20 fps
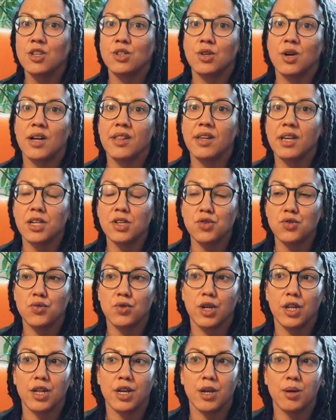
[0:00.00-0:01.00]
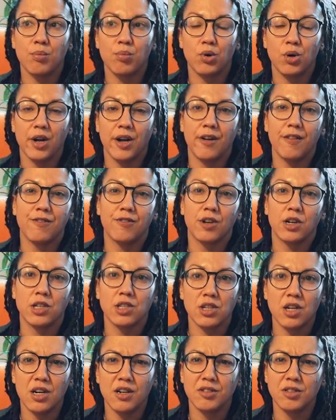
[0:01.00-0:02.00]
So I think it's really important,
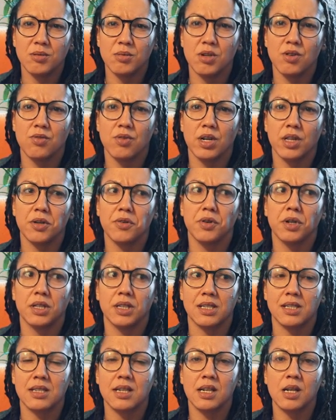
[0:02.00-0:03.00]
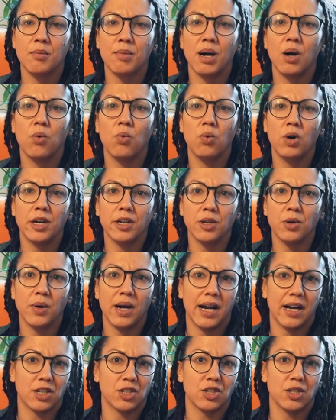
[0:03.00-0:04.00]
first off, to be really realistic about what you
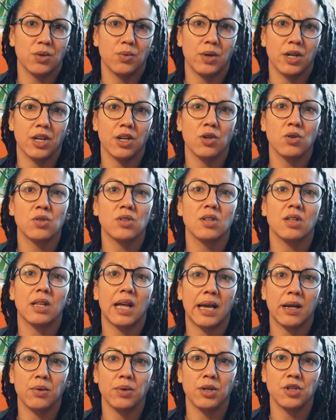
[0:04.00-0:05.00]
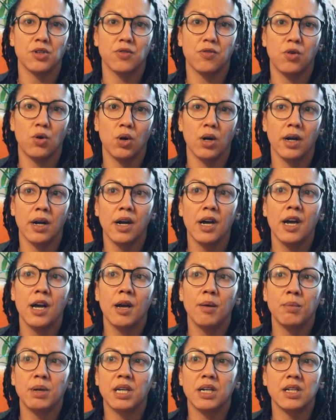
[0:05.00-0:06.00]
actually want to use the language for.
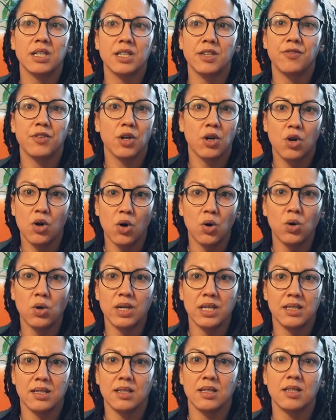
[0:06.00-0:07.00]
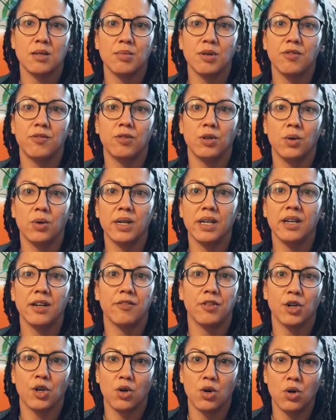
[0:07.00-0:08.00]
Because if your goal isn't to be fluent,
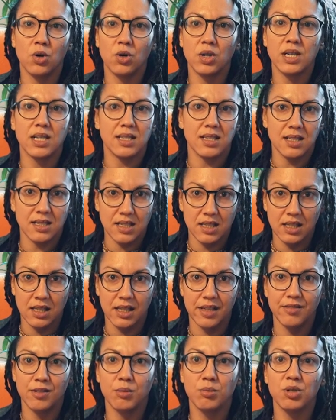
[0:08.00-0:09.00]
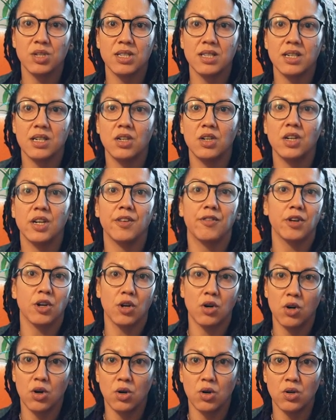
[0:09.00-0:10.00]
if your goal isn't to live in Brazil, if your
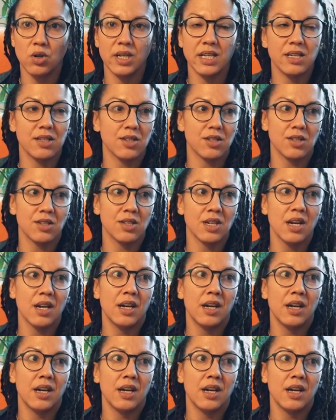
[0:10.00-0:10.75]
goal is